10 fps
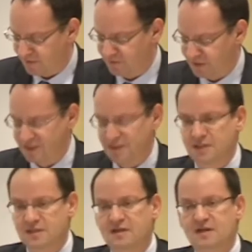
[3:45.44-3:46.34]
Justice,
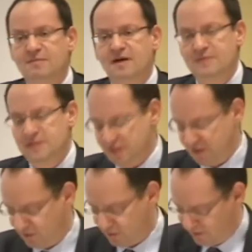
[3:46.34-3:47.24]
by Mr.
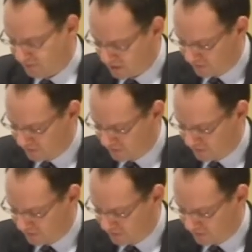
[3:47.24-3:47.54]
Yu and Mr.